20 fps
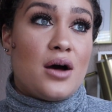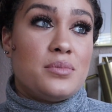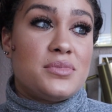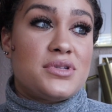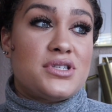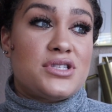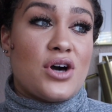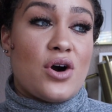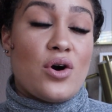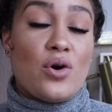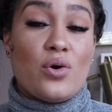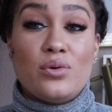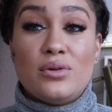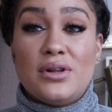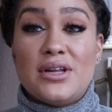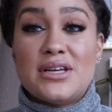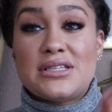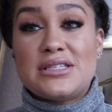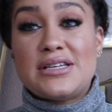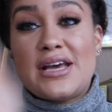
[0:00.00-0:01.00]
So
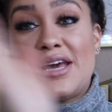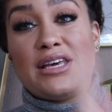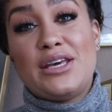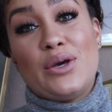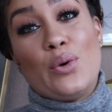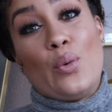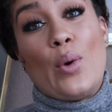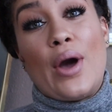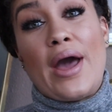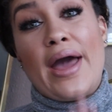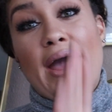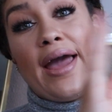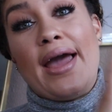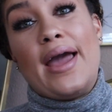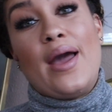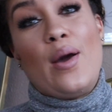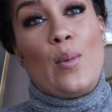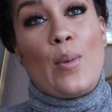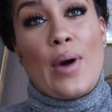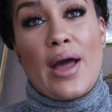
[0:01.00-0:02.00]
let's take you
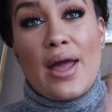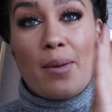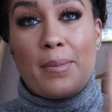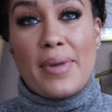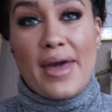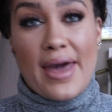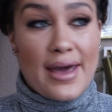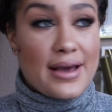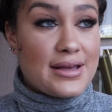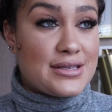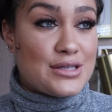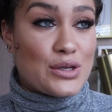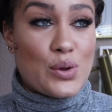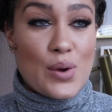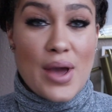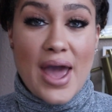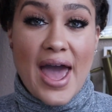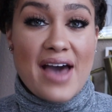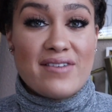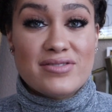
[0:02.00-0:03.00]
way back so
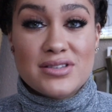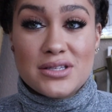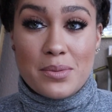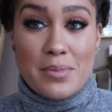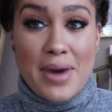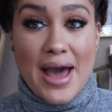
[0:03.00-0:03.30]
you have some